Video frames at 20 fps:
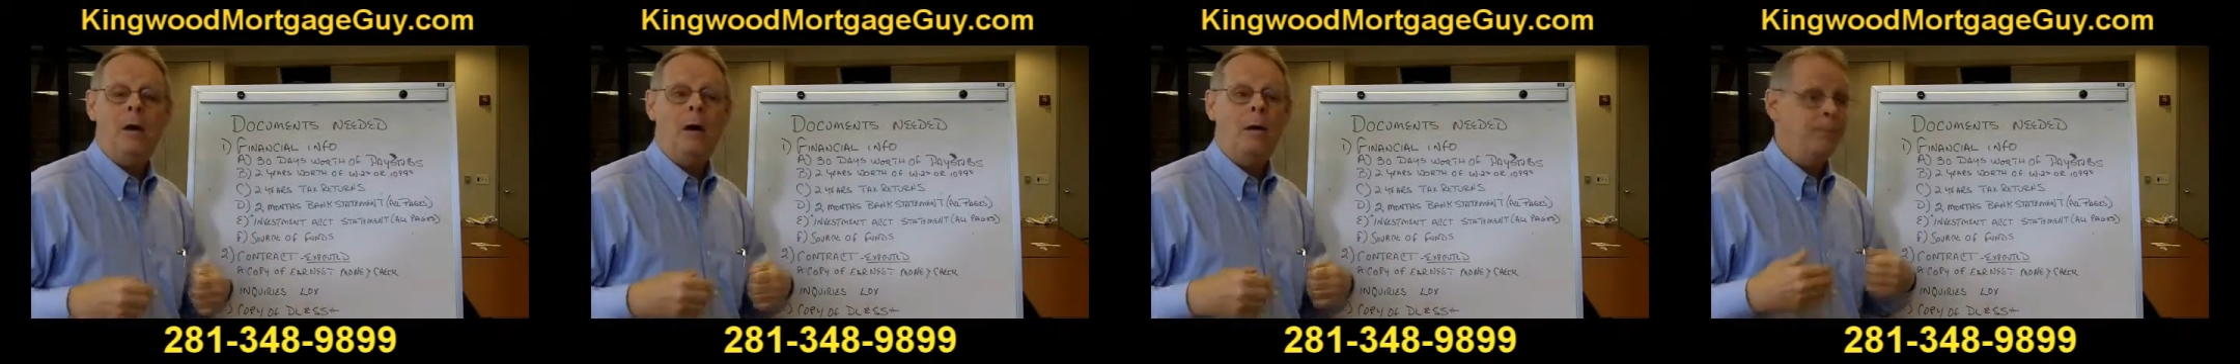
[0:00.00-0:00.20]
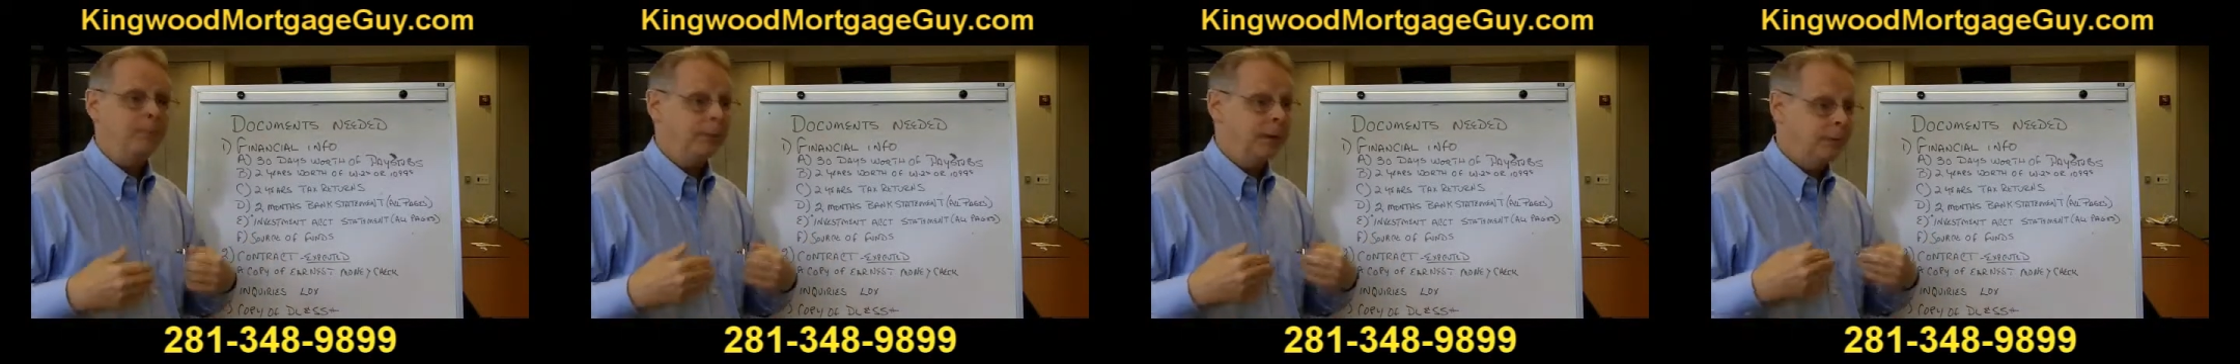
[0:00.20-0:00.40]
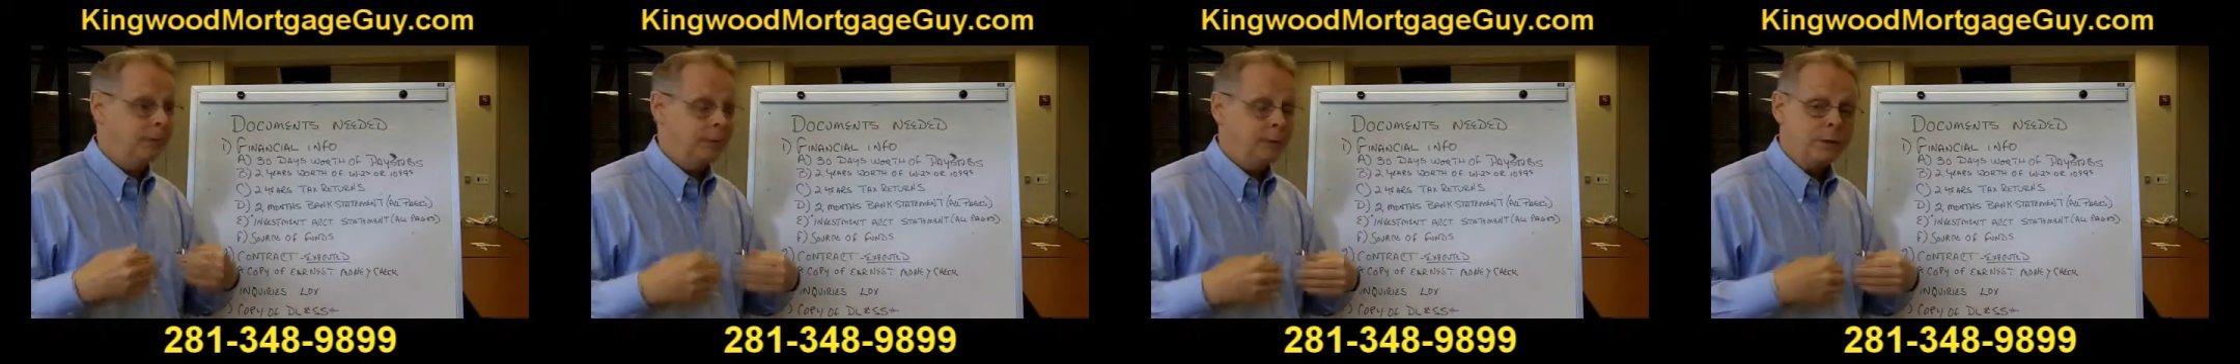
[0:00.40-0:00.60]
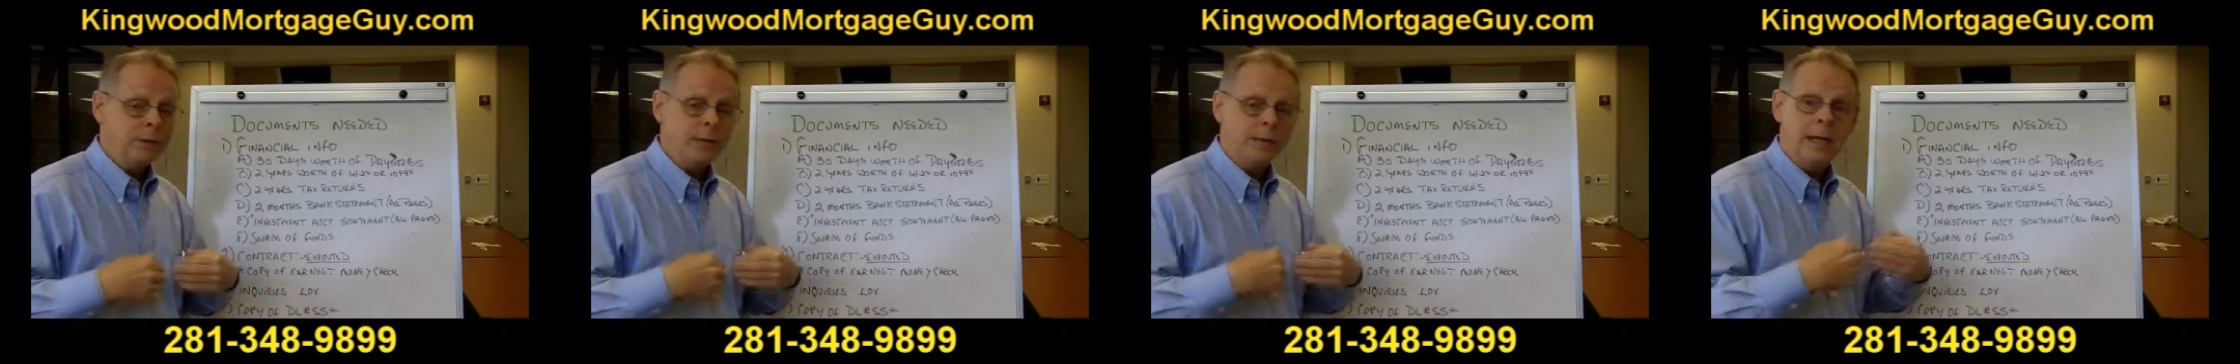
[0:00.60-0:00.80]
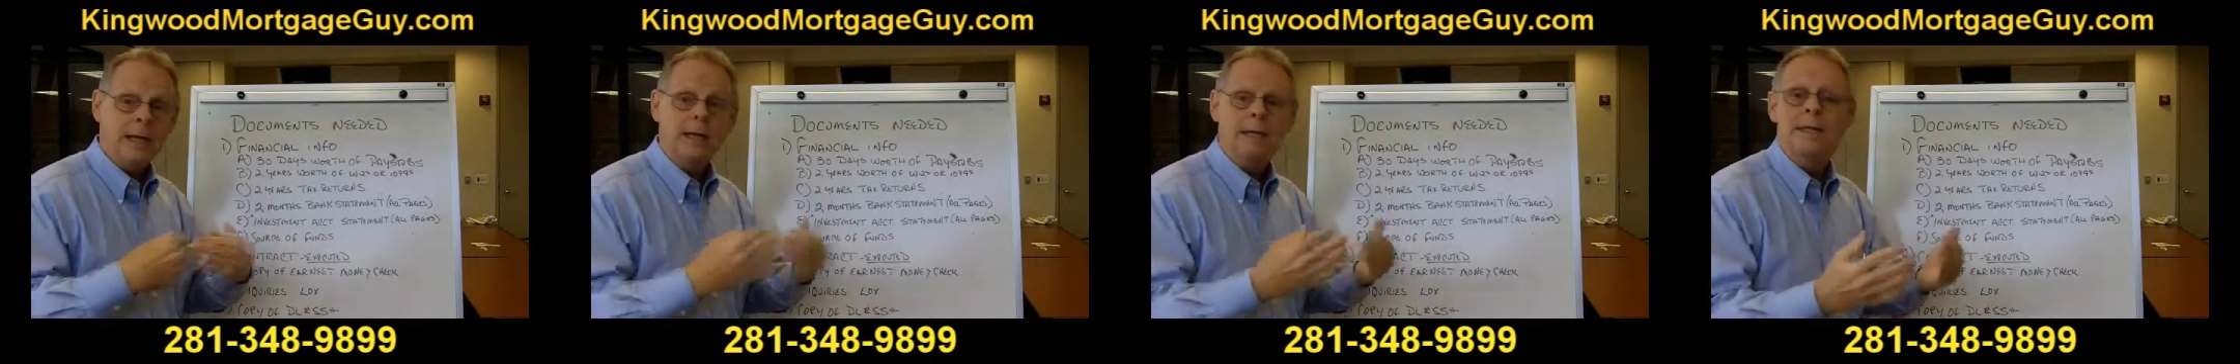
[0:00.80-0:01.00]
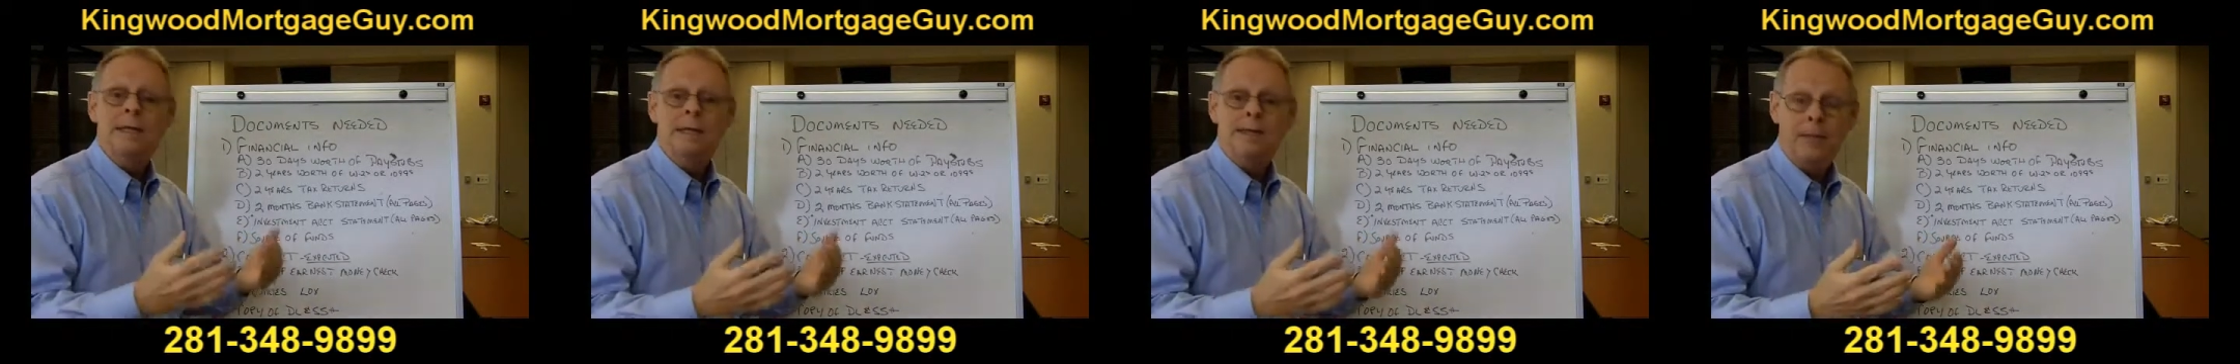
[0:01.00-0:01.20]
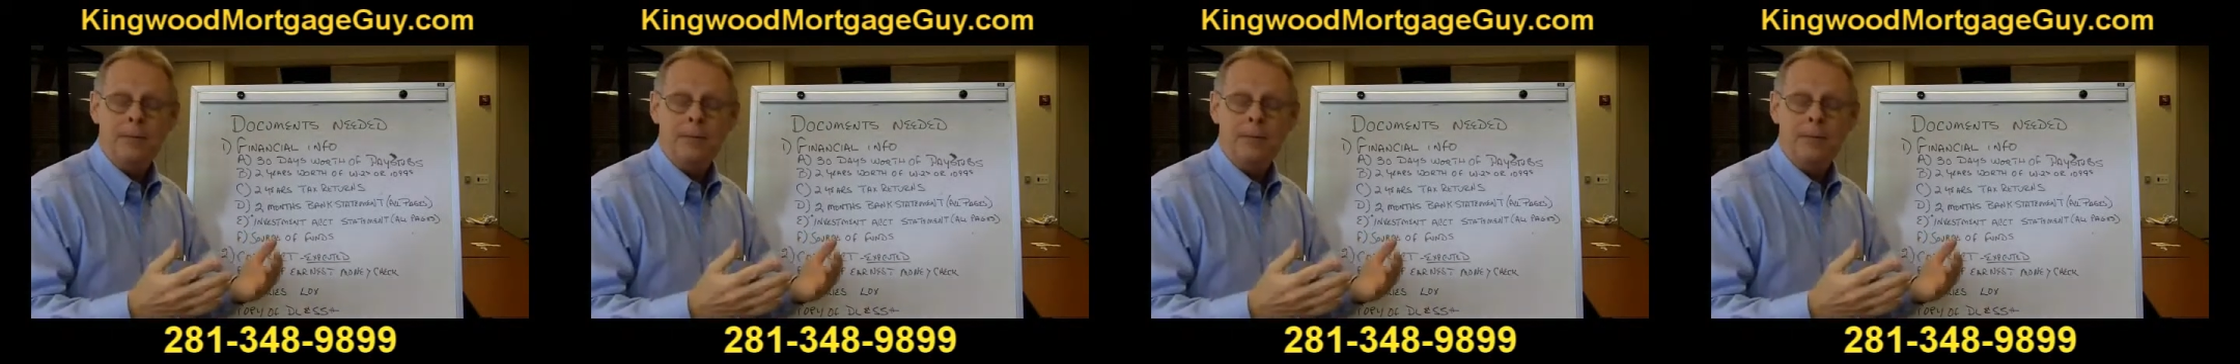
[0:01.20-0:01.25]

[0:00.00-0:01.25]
or if you're selling